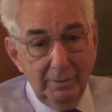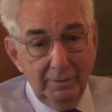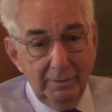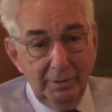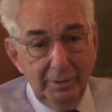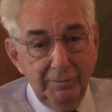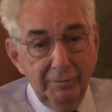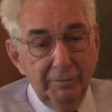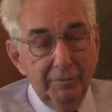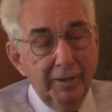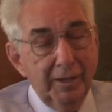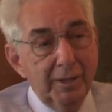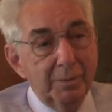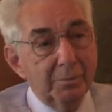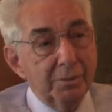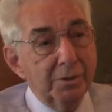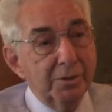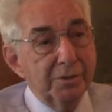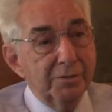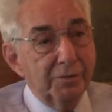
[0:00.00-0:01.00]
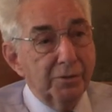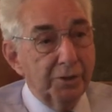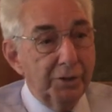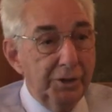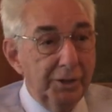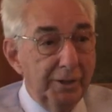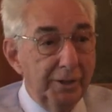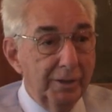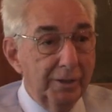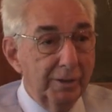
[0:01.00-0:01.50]
leave of absence for a
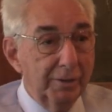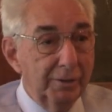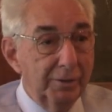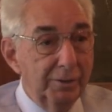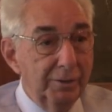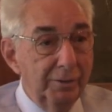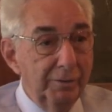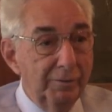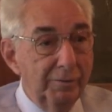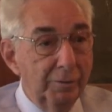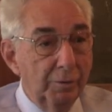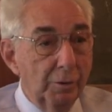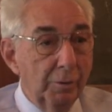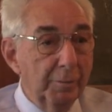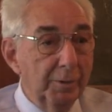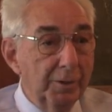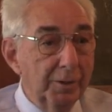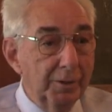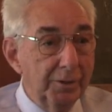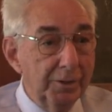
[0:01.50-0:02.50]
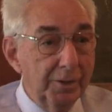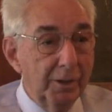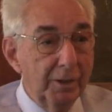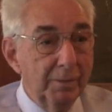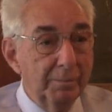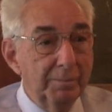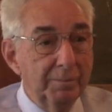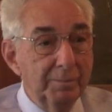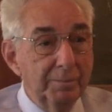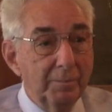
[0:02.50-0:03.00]
year to foreman the
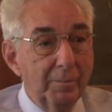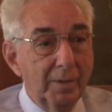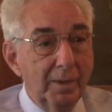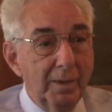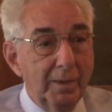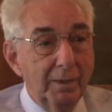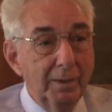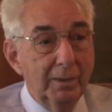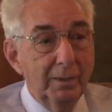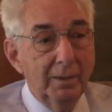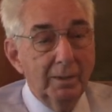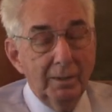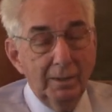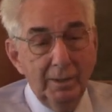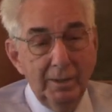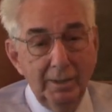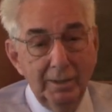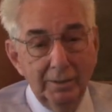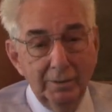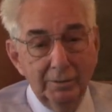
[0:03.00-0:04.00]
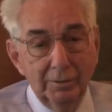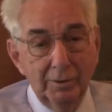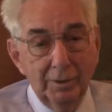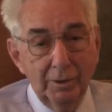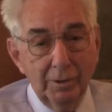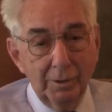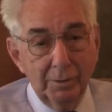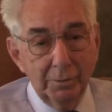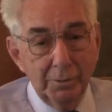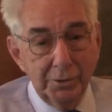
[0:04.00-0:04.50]
job. And
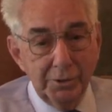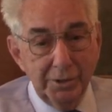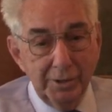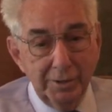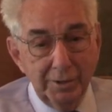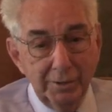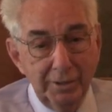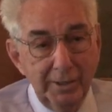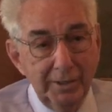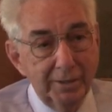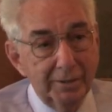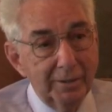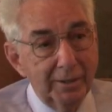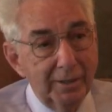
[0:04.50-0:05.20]
Clark was here day and